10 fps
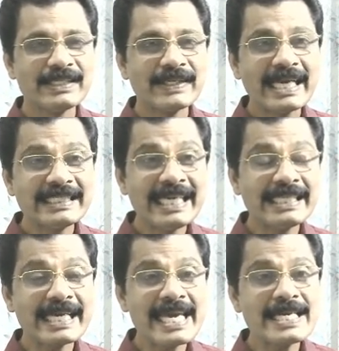You can see in
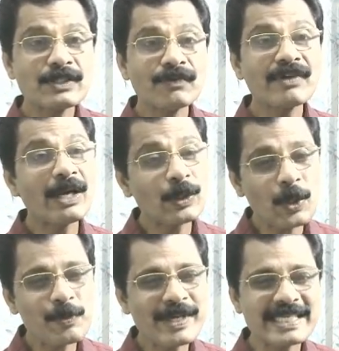the case of
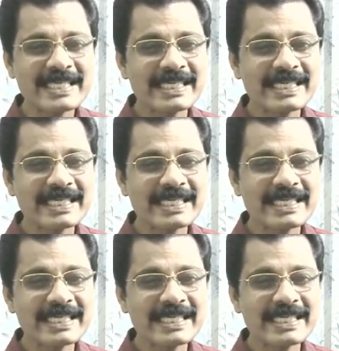Calotropis.